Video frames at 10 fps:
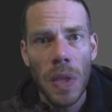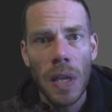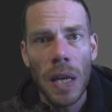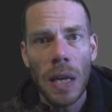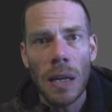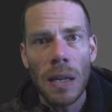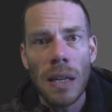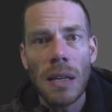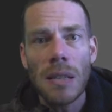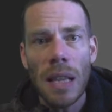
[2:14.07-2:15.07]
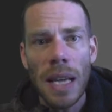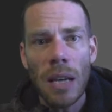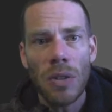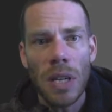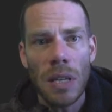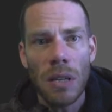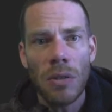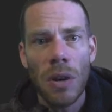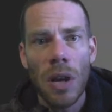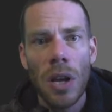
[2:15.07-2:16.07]
And in this layout
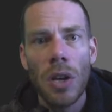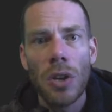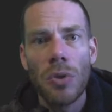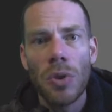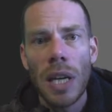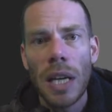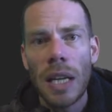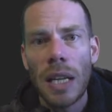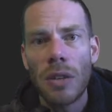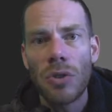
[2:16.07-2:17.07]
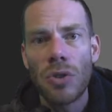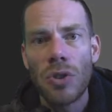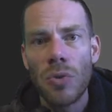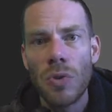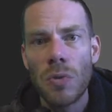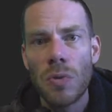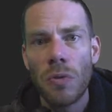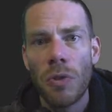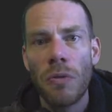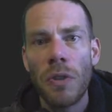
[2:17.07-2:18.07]
editor, you can choose
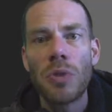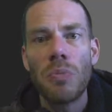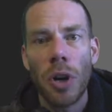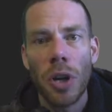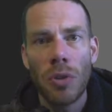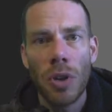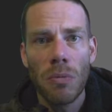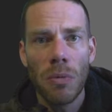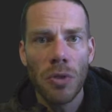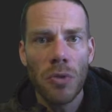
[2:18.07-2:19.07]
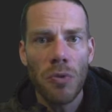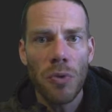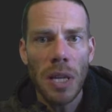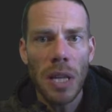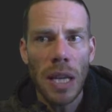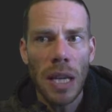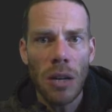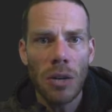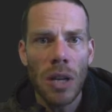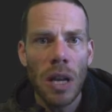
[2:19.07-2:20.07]
for which monitor you want to create the
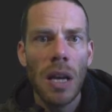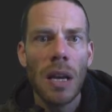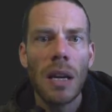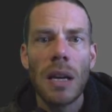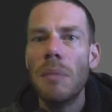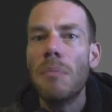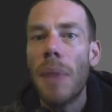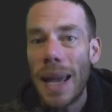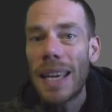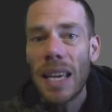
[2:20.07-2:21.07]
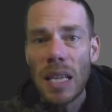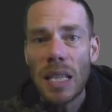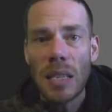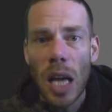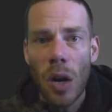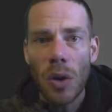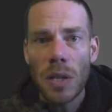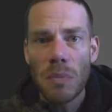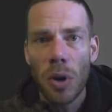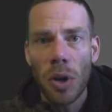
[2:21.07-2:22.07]
layout. In my case now
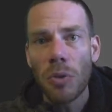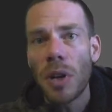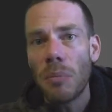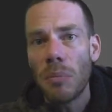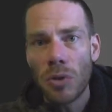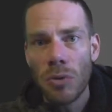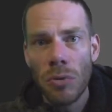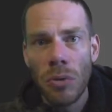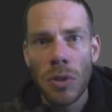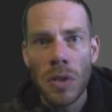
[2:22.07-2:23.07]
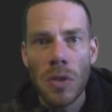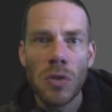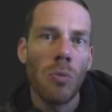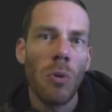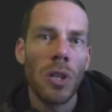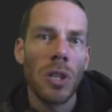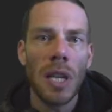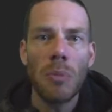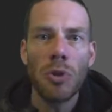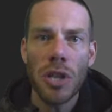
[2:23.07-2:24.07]
it's monitor number 2. This is the one
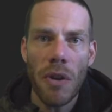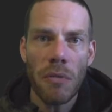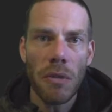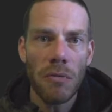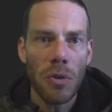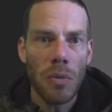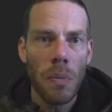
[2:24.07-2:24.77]
that I'm sharing with you.